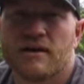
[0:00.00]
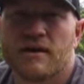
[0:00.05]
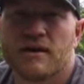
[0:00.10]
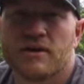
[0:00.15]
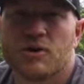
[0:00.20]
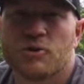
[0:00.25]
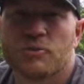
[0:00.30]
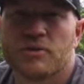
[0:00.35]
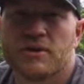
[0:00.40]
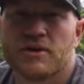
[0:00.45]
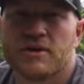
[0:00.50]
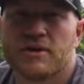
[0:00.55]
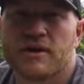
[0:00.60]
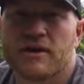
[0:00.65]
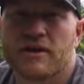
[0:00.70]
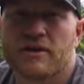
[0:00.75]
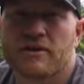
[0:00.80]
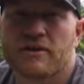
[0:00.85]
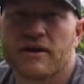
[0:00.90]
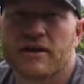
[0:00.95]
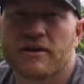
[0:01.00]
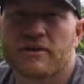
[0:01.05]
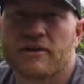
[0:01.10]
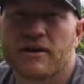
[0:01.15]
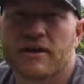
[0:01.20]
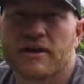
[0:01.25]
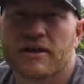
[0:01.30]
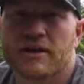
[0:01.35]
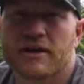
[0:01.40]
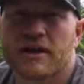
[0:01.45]
Opening day there, had a
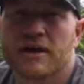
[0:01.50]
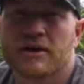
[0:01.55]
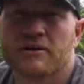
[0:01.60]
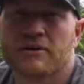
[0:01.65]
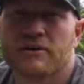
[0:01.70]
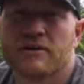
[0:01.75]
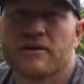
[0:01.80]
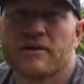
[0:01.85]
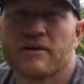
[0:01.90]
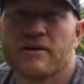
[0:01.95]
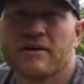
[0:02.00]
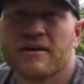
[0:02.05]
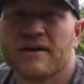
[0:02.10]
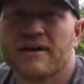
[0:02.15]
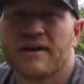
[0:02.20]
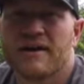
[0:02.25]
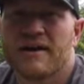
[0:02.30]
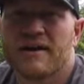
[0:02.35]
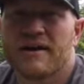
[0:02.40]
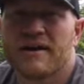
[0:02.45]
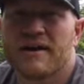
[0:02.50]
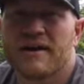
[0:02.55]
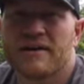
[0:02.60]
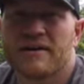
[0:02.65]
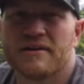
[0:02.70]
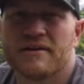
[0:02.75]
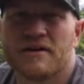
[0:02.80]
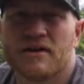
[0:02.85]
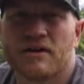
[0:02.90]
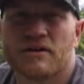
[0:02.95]
great encounter,
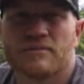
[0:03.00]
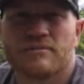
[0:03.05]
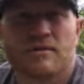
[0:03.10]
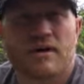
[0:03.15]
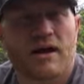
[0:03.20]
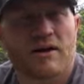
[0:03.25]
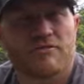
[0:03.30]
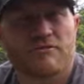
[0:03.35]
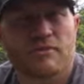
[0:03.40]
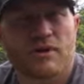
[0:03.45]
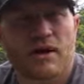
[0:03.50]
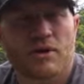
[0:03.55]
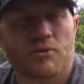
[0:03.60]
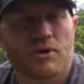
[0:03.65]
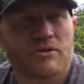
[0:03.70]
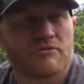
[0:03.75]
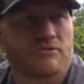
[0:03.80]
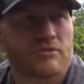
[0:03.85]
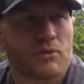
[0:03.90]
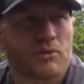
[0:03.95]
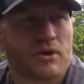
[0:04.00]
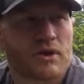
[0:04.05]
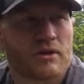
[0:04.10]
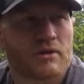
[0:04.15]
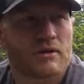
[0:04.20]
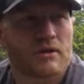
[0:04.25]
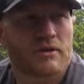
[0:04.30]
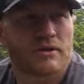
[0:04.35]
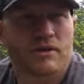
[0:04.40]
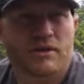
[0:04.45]
and I whiffed on it.
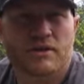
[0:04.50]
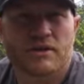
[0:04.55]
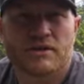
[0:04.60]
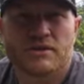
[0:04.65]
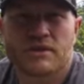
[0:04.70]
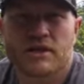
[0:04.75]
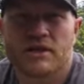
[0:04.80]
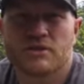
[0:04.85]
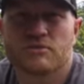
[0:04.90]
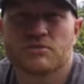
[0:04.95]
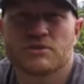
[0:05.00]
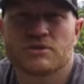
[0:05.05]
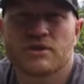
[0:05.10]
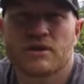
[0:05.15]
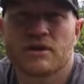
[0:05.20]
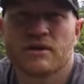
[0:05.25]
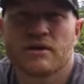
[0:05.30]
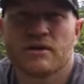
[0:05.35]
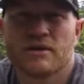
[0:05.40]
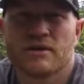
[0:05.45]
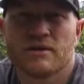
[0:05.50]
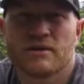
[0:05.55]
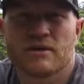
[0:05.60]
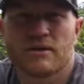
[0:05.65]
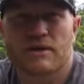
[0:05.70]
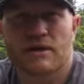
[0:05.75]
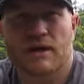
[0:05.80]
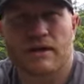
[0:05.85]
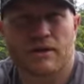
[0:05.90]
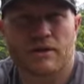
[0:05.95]
The turkey's head was
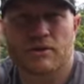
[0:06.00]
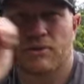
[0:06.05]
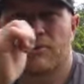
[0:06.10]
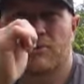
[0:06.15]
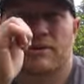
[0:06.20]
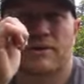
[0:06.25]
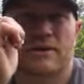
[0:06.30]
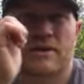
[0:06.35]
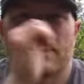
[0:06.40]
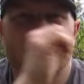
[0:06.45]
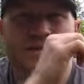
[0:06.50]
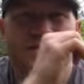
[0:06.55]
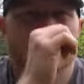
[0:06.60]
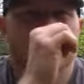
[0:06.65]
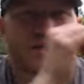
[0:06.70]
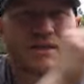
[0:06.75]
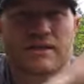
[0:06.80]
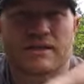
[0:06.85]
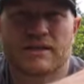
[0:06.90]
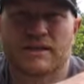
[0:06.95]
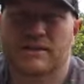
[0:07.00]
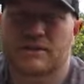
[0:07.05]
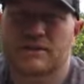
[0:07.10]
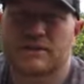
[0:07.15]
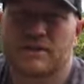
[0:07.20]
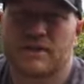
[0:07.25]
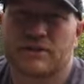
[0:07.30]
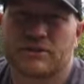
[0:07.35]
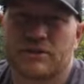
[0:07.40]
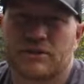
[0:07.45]
kind of going across like this,
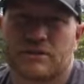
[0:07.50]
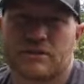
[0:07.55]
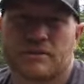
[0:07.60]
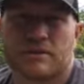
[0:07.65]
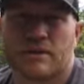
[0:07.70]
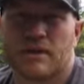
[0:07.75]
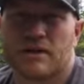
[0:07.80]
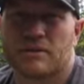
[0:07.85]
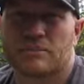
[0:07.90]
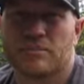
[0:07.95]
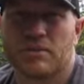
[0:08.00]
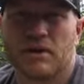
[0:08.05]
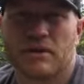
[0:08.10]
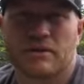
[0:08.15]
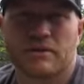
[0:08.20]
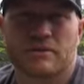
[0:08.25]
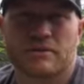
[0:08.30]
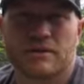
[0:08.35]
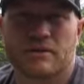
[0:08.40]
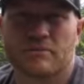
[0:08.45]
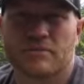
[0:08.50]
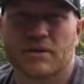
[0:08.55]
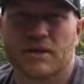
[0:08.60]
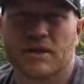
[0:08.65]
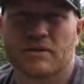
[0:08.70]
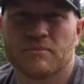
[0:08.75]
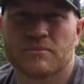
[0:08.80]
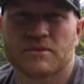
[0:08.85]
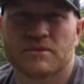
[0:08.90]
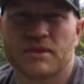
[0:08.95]
and I should have tried to putt or something to get
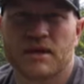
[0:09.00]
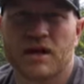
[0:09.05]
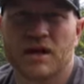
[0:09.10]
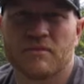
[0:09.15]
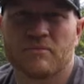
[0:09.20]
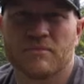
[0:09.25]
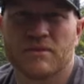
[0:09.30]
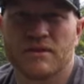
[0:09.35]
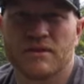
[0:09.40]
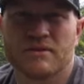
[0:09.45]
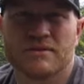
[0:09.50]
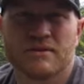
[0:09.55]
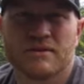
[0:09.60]
him to stop, but